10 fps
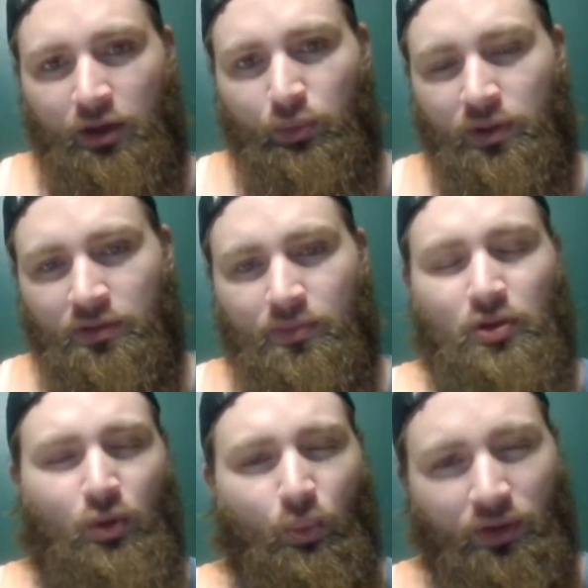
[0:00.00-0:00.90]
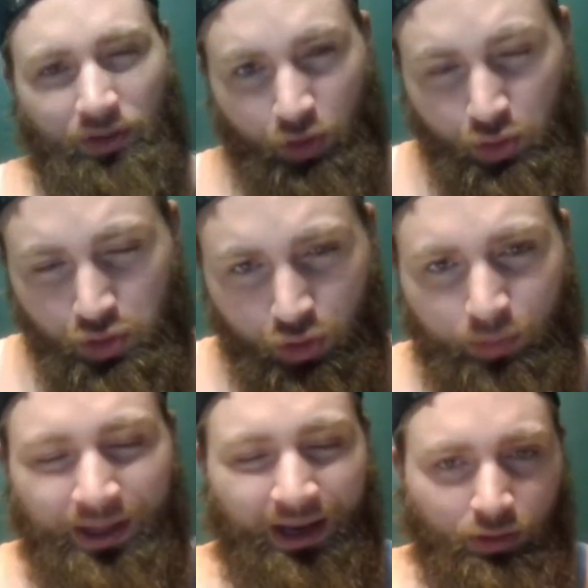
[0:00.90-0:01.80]
algorithm with
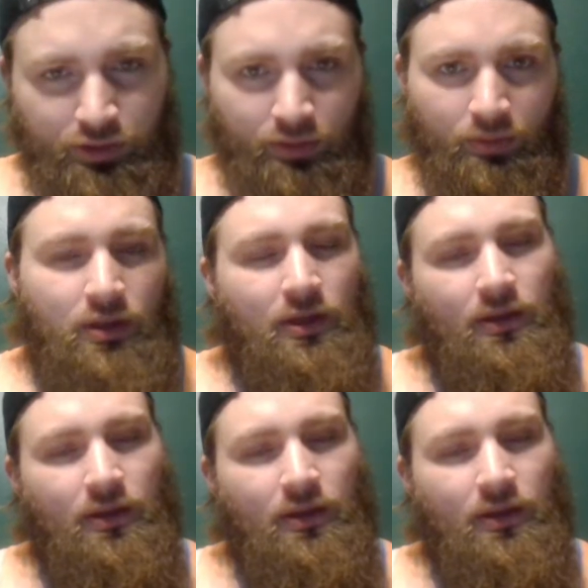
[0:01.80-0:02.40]
YouTube and also